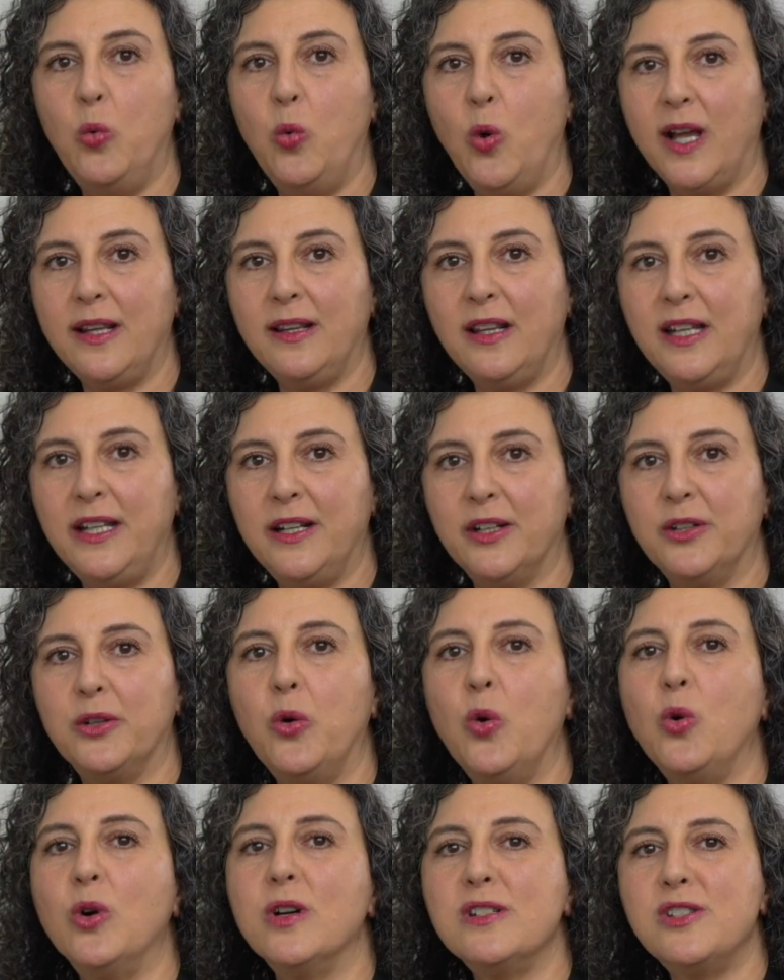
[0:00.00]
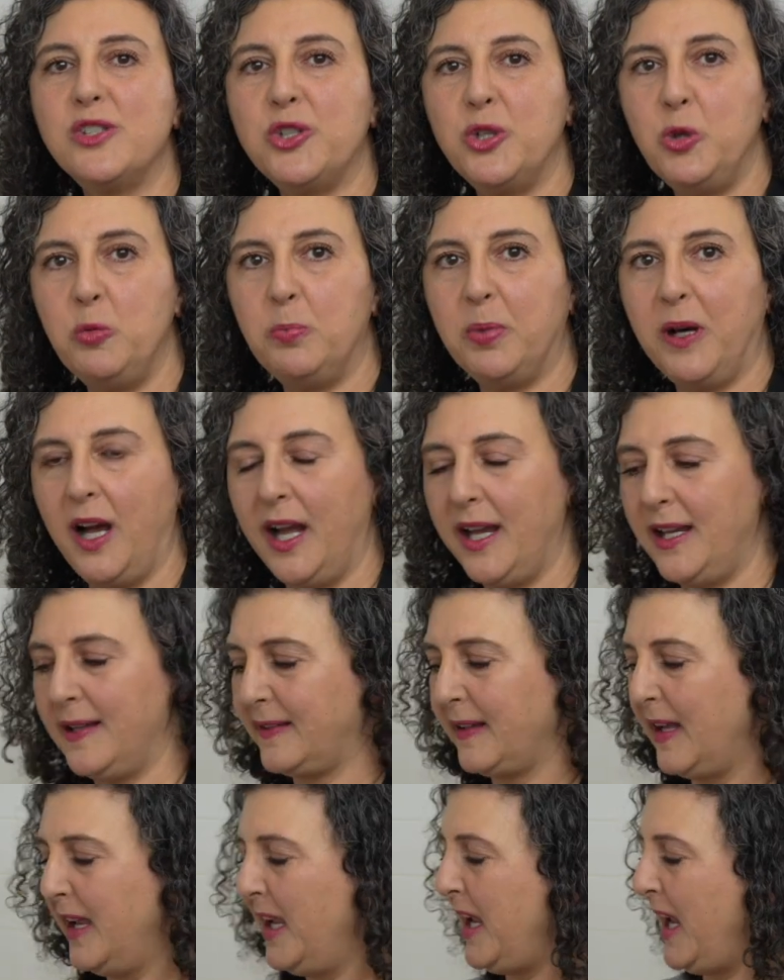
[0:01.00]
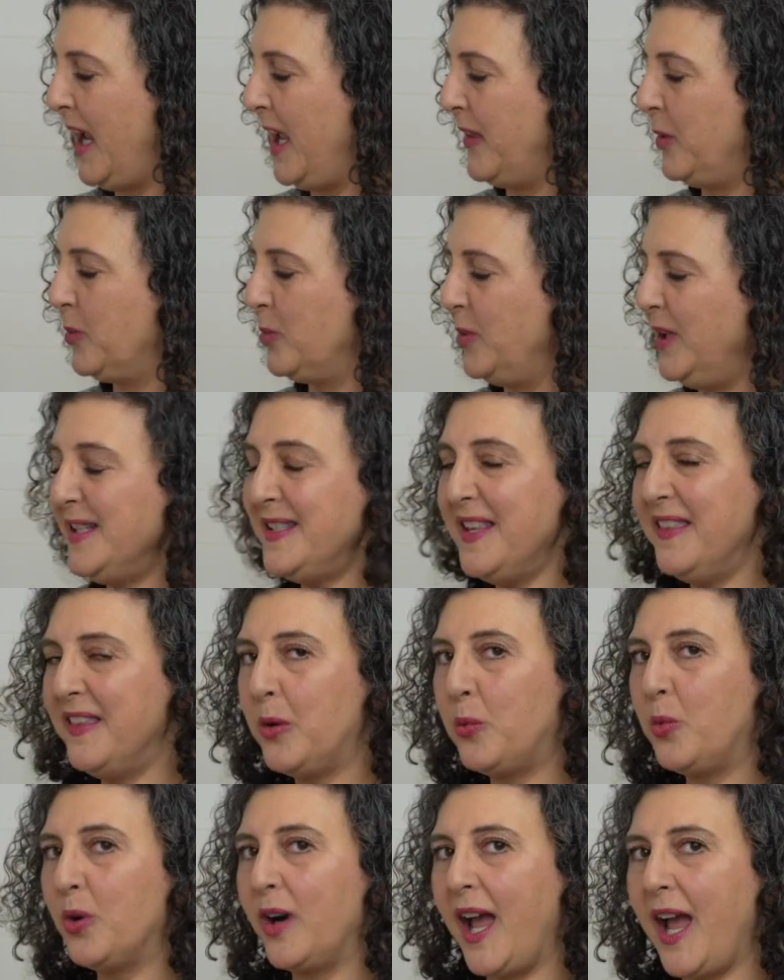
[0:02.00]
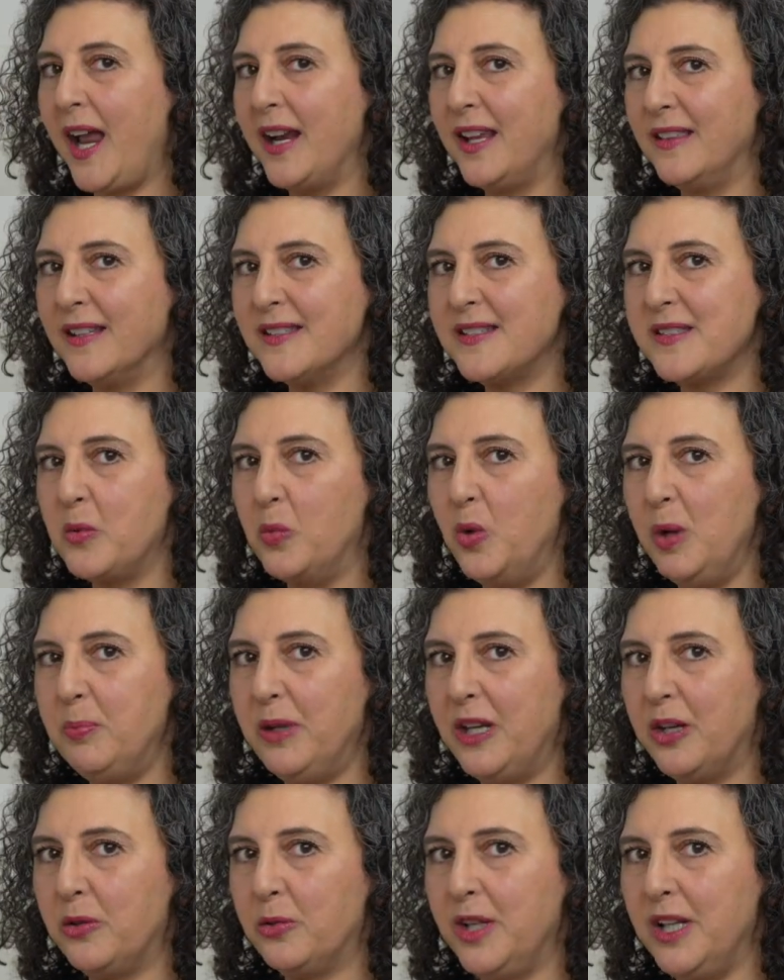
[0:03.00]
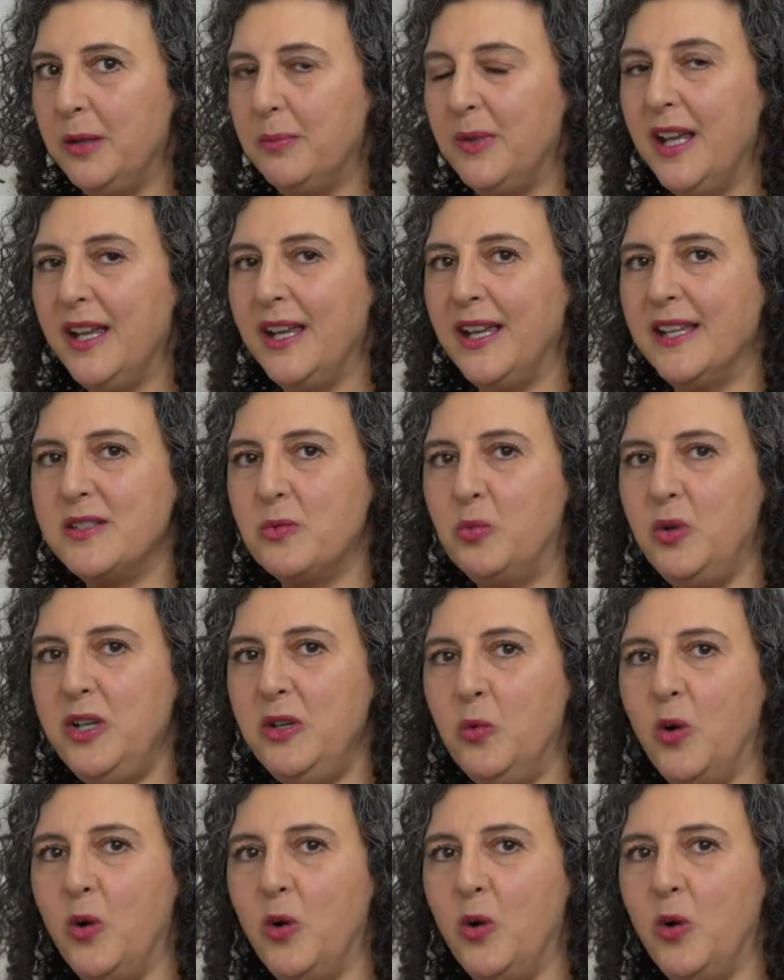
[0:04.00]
1 liter or 2 pints. And the reason that we're adding this whipping cream is we